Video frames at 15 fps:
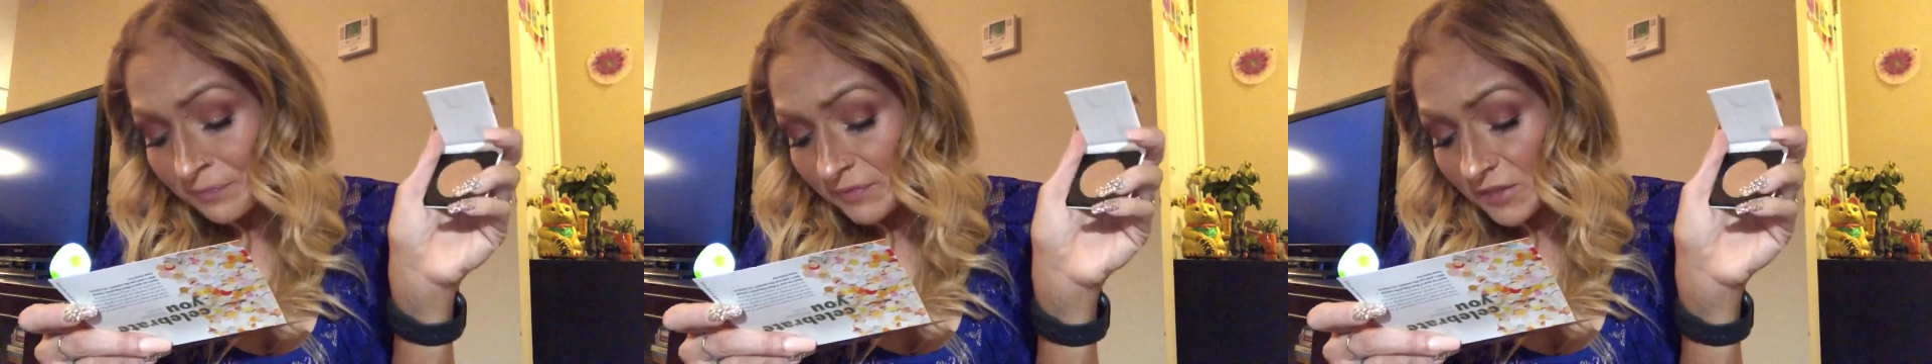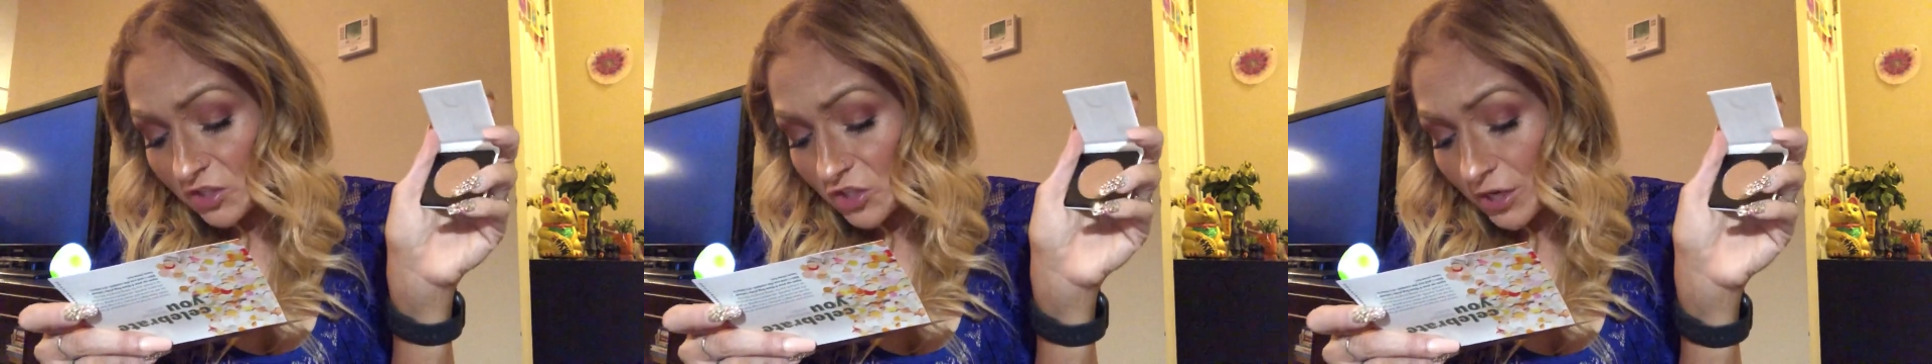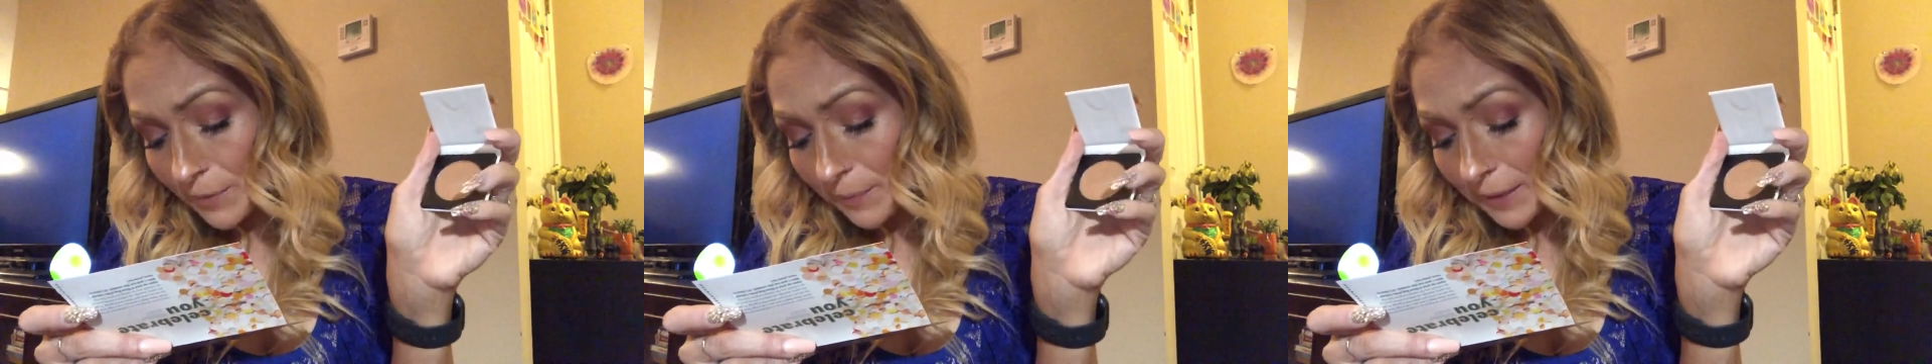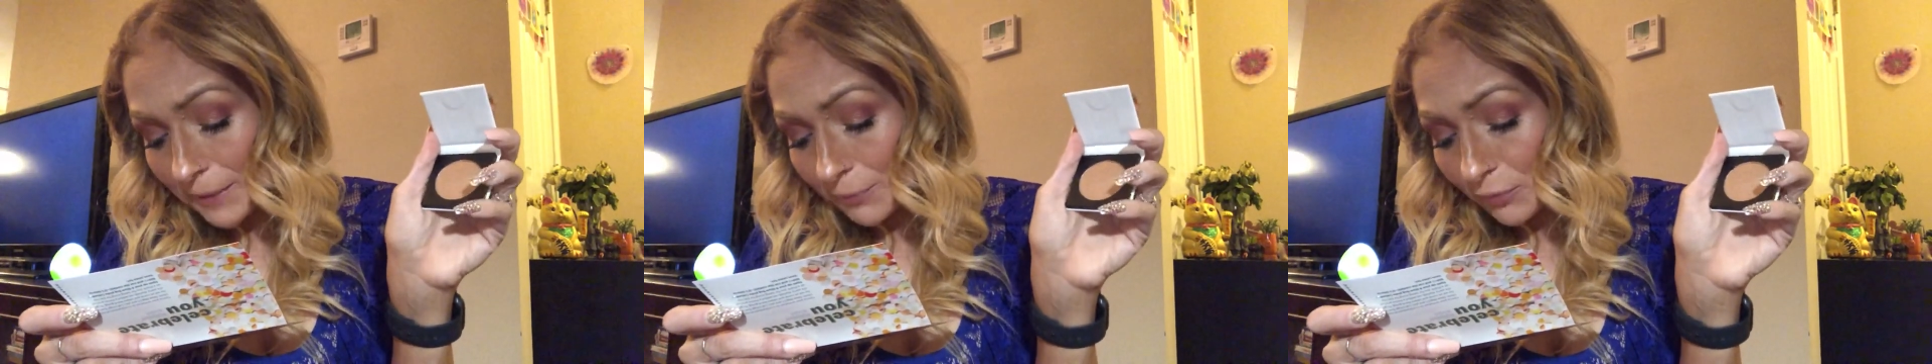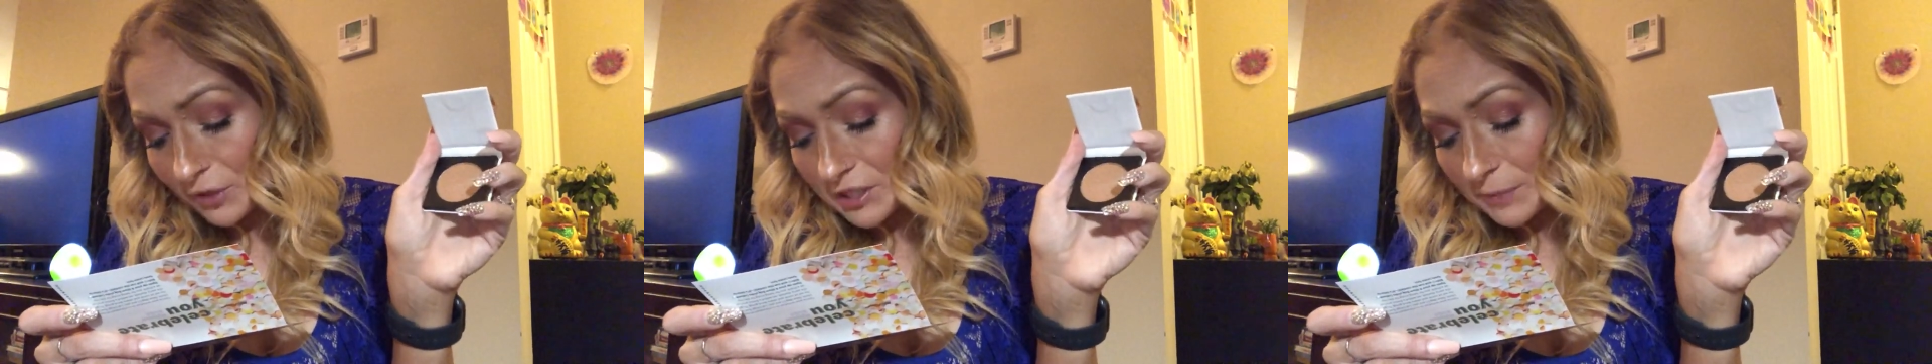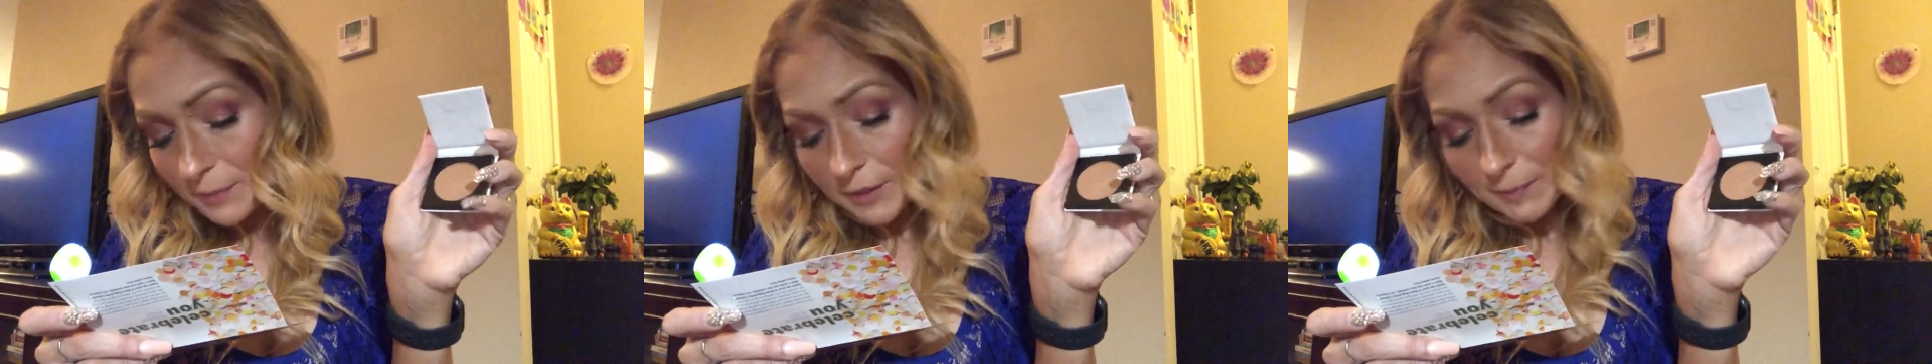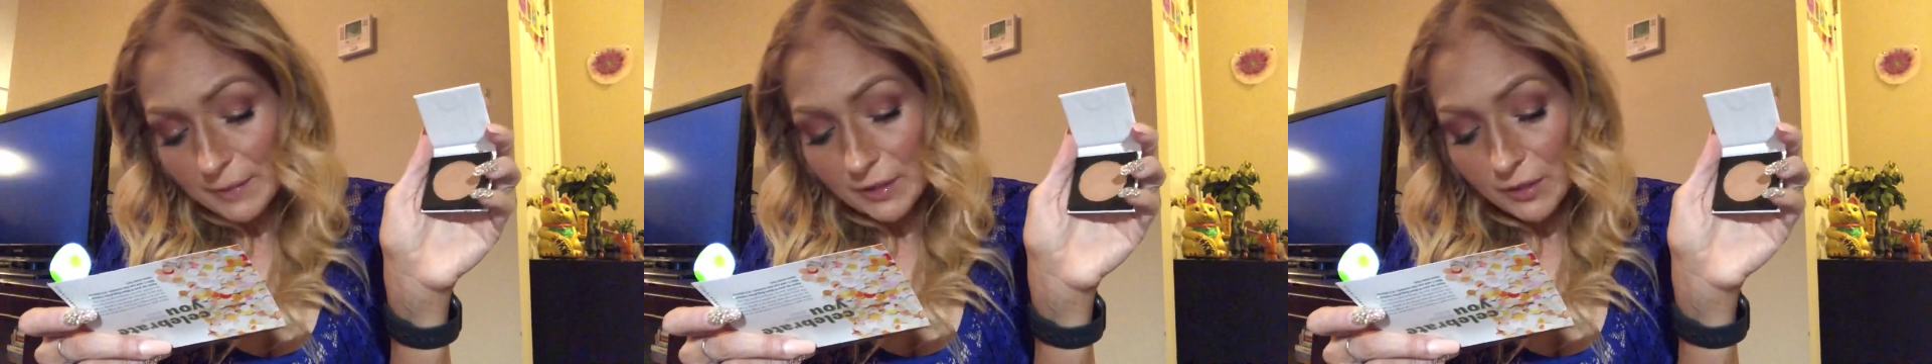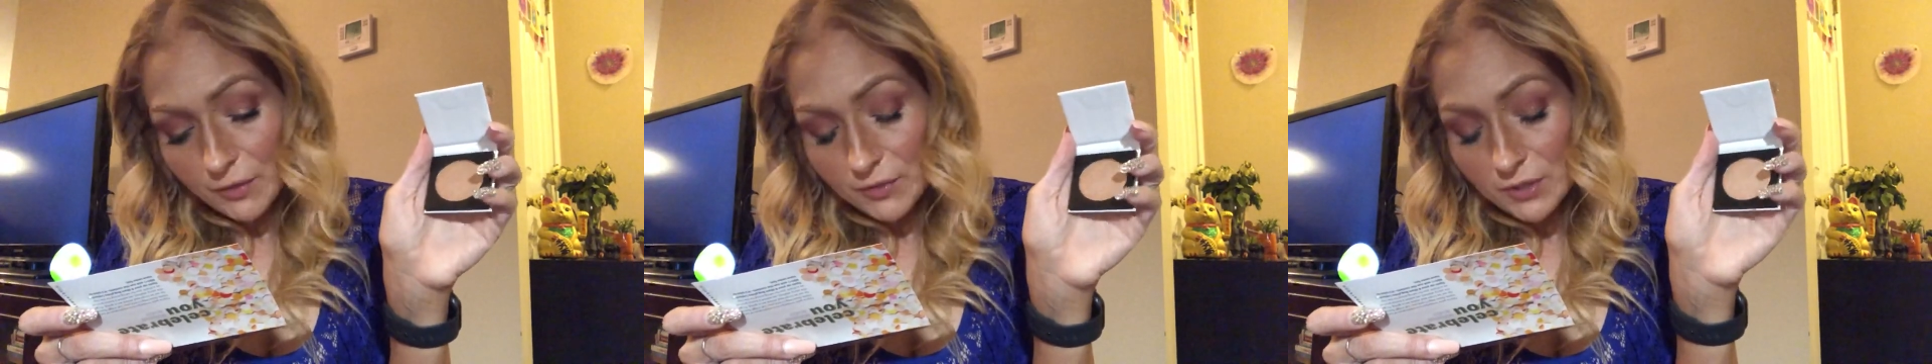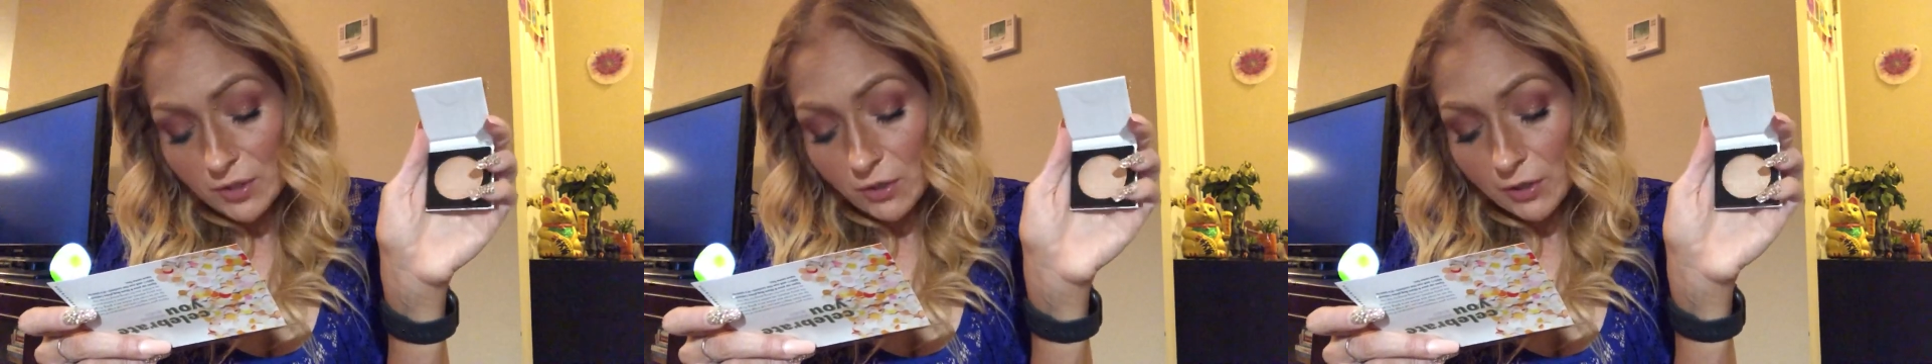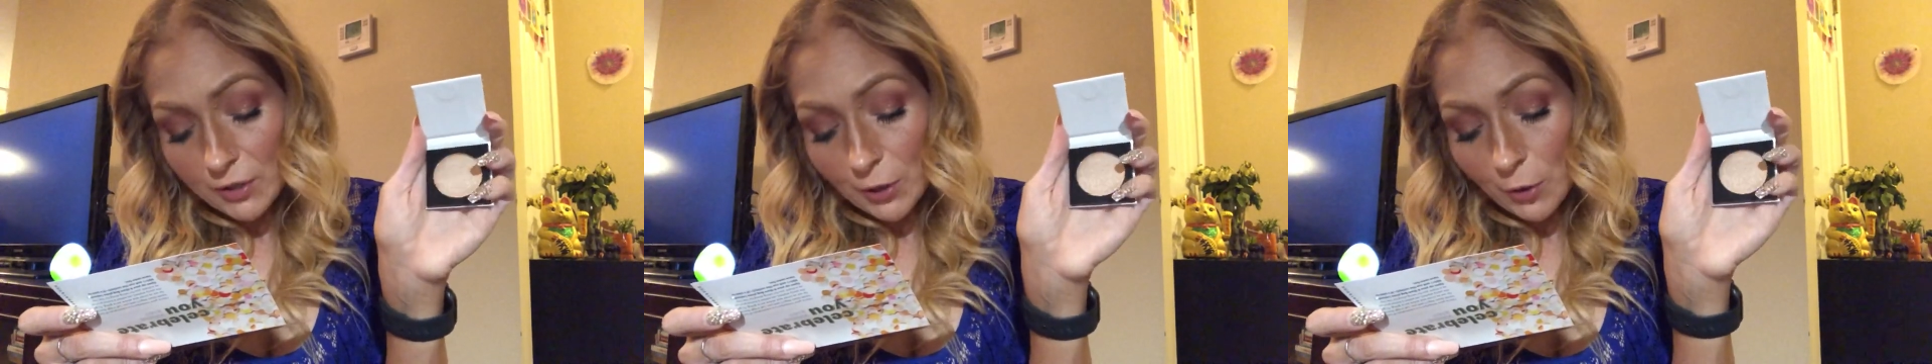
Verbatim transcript: The champagne pressed pigment goes on